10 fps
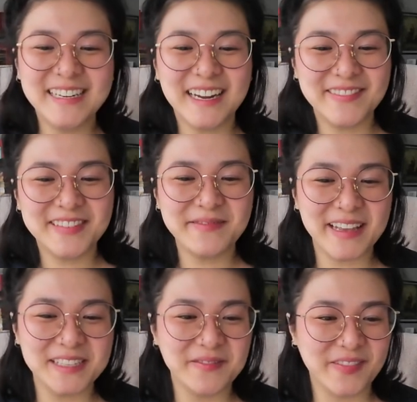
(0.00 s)
enough to
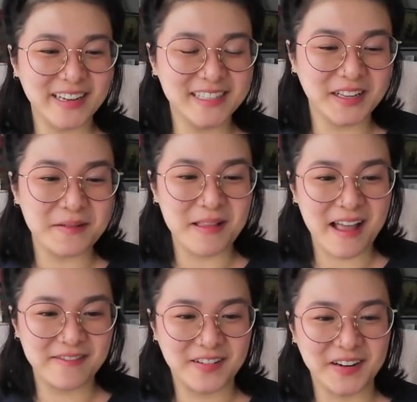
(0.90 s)
make some friends on the
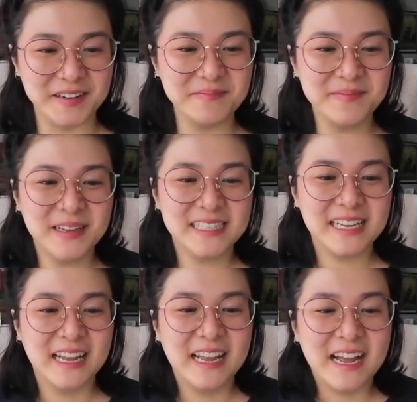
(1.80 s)
platform.
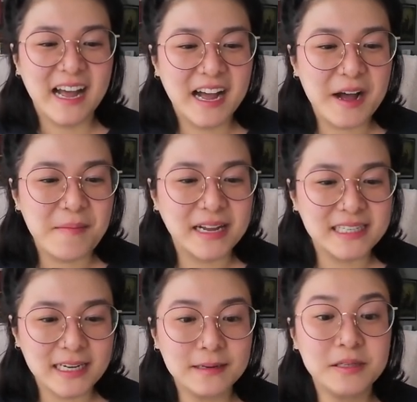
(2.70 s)
Um, I
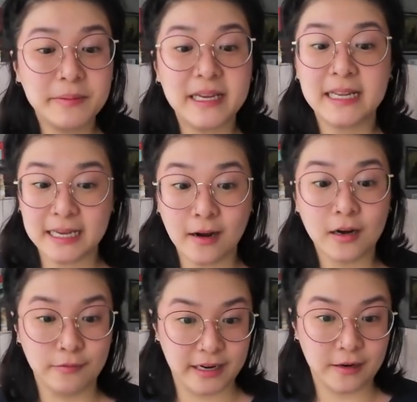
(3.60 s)
signed up to be an
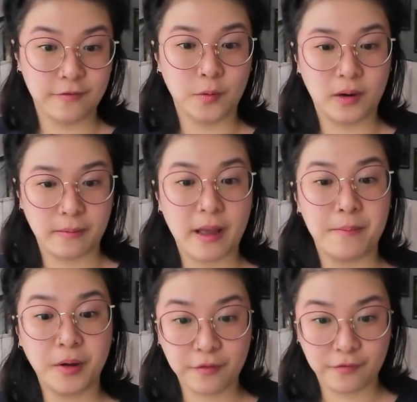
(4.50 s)
EARC reader for one of my
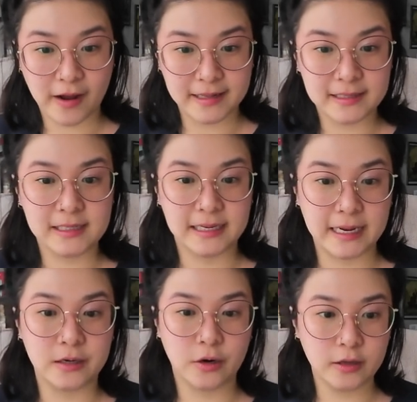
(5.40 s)
book friends to
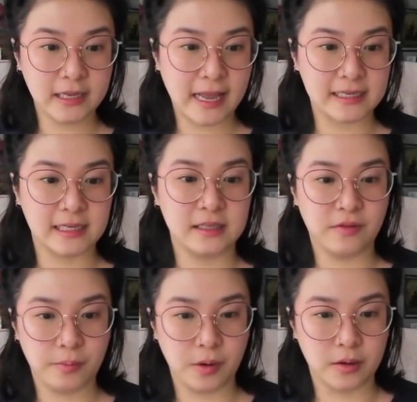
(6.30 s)
get an early access of
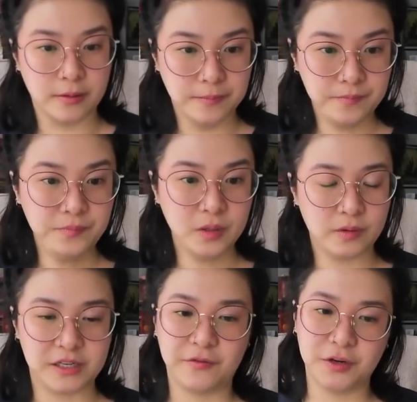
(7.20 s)
the book,
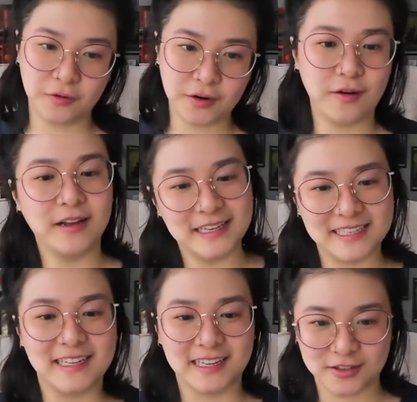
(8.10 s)
which, if you don't know, is
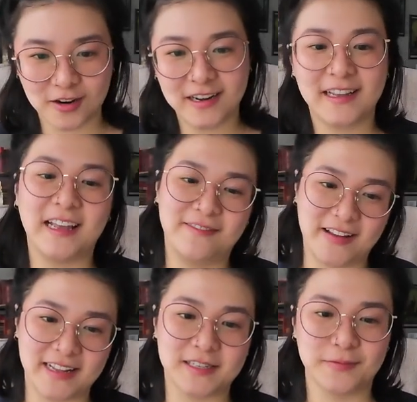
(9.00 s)
an electronic
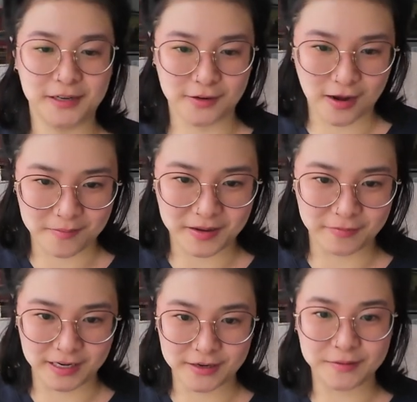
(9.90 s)
advanced reader copy
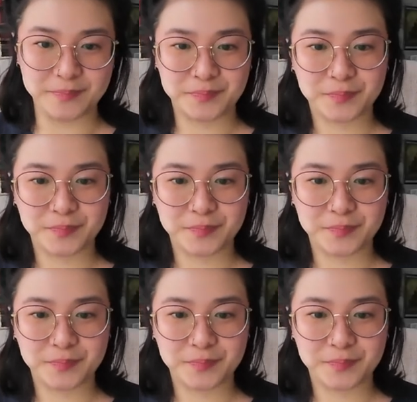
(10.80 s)
reader.